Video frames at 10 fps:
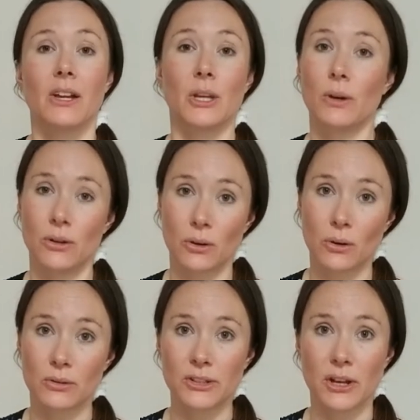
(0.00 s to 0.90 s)
You can
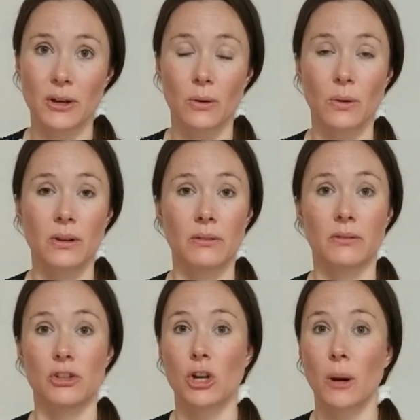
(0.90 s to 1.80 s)
also
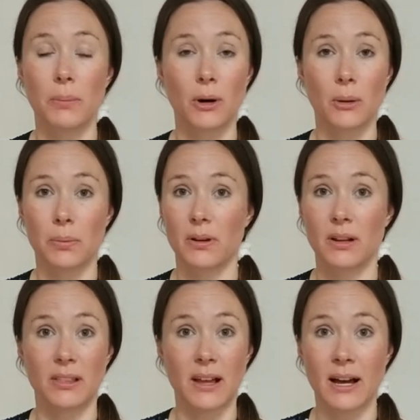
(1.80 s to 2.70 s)
chop up
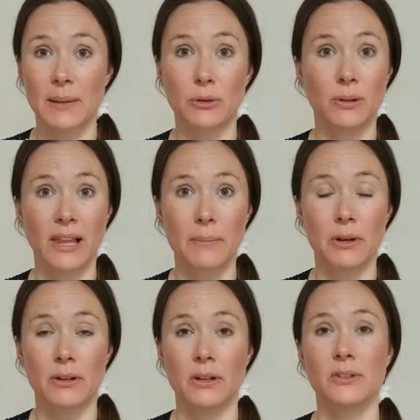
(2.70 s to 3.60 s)
a lime or a
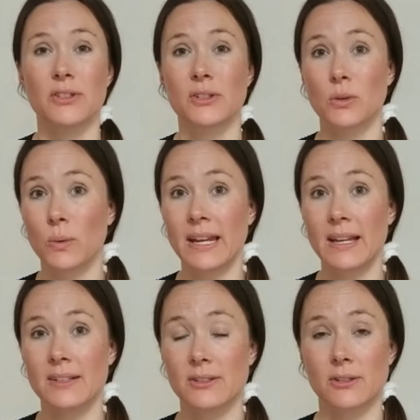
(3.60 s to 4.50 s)
lemon and
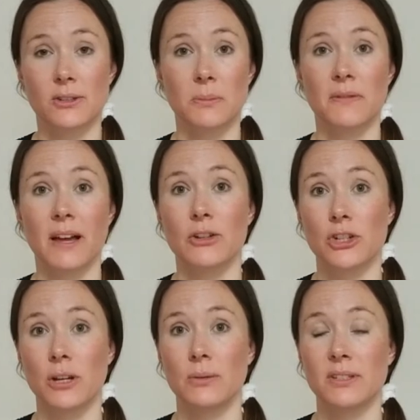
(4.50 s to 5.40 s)
squeeze some of that
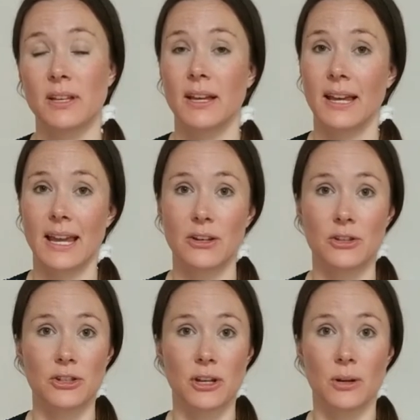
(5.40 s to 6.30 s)
juice
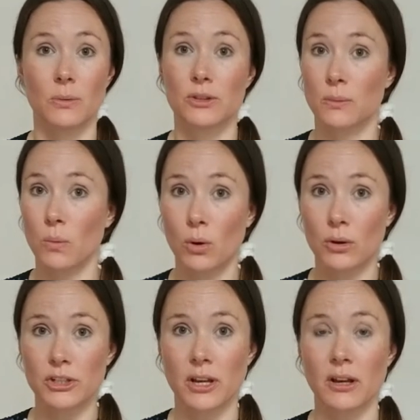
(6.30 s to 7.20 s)
into some
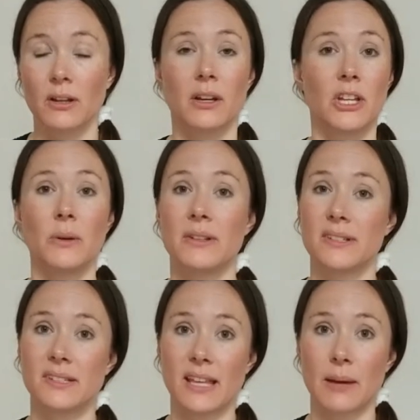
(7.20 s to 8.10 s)
water, and you can
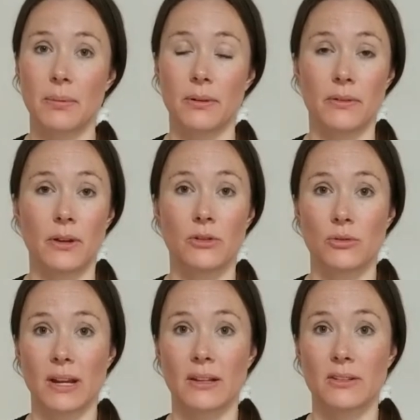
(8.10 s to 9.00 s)
sip those
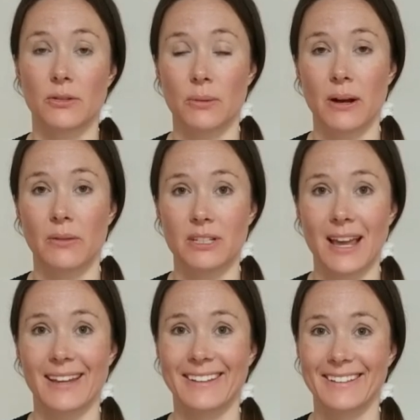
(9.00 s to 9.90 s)
drinks throughout the
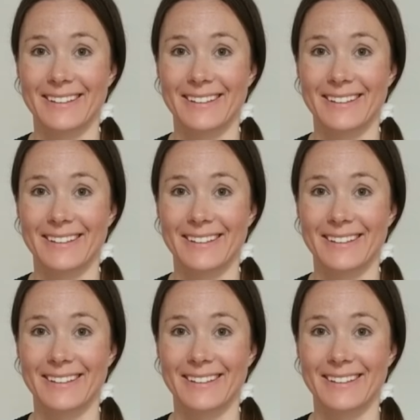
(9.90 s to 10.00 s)
day.